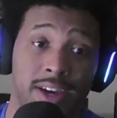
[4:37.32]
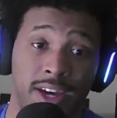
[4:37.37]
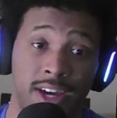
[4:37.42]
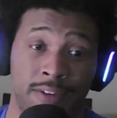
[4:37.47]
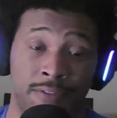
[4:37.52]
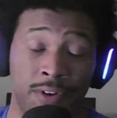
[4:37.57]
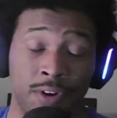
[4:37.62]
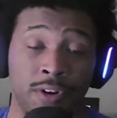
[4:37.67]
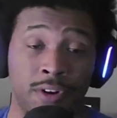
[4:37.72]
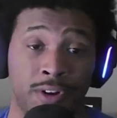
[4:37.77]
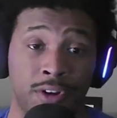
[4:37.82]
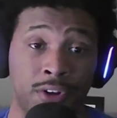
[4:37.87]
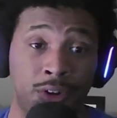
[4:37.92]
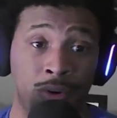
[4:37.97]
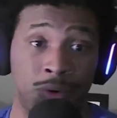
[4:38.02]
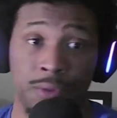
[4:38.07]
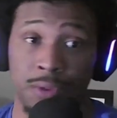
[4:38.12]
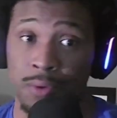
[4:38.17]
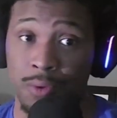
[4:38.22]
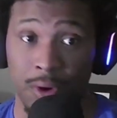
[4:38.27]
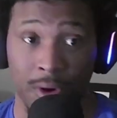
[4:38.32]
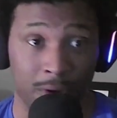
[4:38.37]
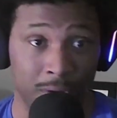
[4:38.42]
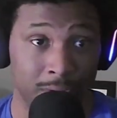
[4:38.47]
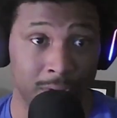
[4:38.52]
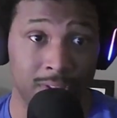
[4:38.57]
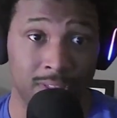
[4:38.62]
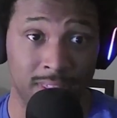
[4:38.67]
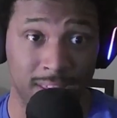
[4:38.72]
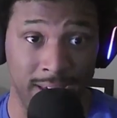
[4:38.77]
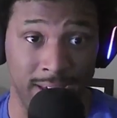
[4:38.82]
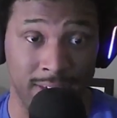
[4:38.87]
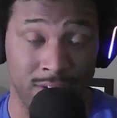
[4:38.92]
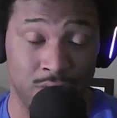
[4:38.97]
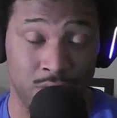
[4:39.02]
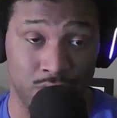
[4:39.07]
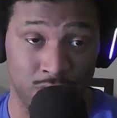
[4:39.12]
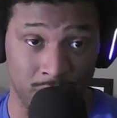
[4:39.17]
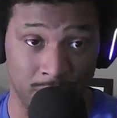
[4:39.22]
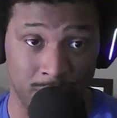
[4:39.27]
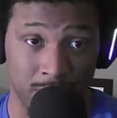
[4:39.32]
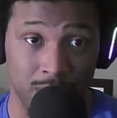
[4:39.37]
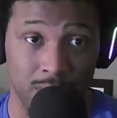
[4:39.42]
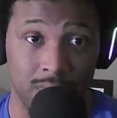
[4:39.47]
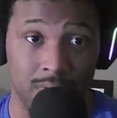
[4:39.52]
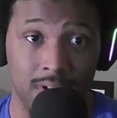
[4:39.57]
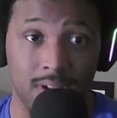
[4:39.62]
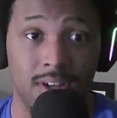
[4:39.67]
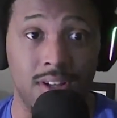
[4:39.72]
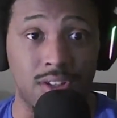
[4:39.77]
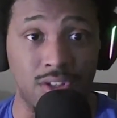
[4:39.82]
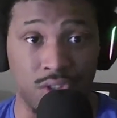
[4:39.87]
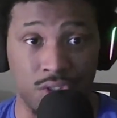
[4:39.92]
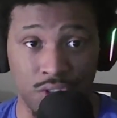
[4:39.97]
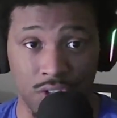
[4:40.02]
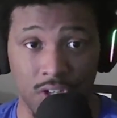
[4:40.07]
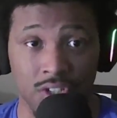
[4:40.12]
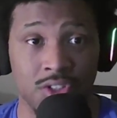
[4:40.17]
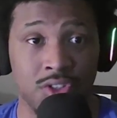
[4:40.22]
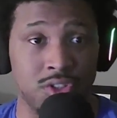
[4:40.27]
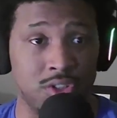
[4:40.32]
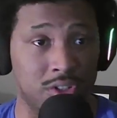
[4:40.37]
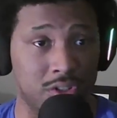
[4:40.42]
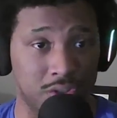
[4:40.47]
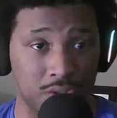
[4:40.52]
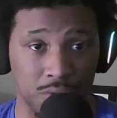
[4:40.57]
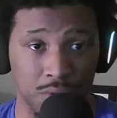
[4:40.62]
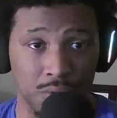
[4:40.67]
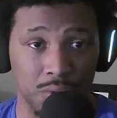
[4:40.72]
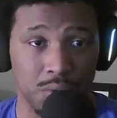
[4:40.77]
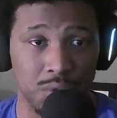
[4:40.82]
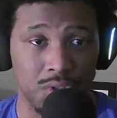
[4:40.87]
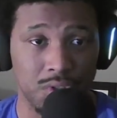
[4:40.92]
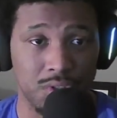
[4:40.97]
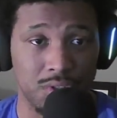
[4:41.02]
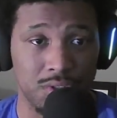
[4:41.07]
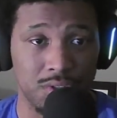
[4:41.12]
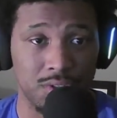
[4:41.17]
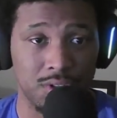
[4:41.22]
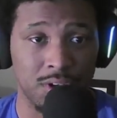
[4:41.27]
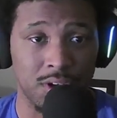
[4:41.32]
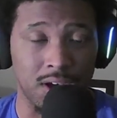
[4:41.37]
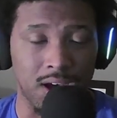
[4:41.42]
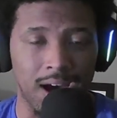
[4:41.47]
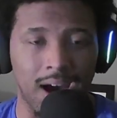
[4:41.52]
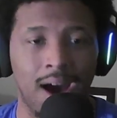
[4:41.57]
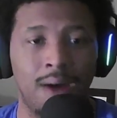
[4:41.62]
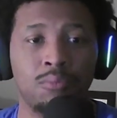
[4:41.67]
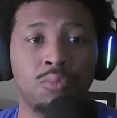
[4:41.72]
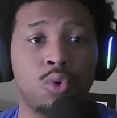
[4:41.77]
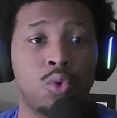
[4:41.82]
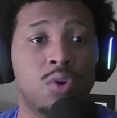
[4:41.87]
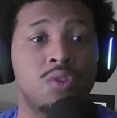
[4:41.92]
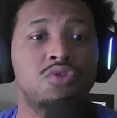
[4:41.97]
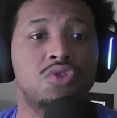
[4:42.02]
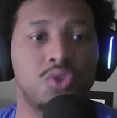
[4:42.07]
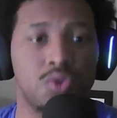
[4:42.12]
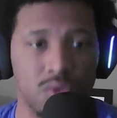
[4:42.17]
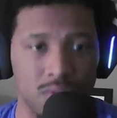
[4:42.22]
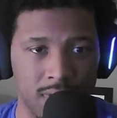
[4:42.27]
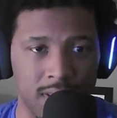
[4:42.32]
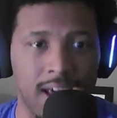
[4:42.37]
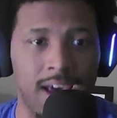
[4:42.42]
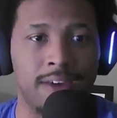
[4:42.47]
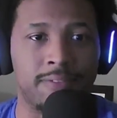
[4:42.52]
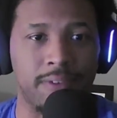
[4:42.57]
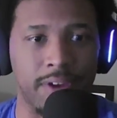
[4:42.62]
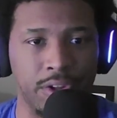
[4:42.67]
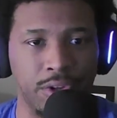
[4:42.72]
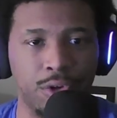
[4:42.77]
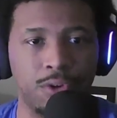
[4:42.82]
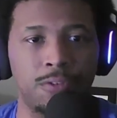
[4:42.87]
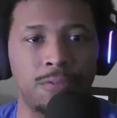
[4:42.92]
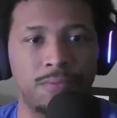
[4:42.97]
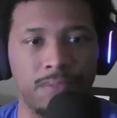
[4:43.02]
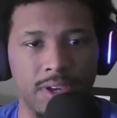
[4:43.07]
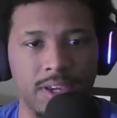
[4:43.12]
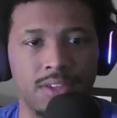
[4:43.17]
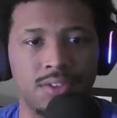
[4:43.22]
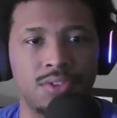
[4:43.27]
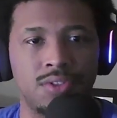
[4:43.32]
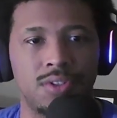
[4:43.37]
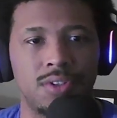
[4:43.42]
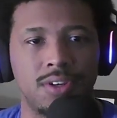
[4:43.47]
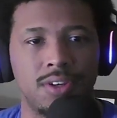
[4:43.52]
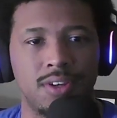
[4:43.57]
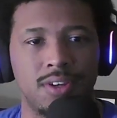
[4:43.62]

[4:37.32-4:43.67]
If you're gonna go through all that trouble just to lose, I'm going to laugh in your face.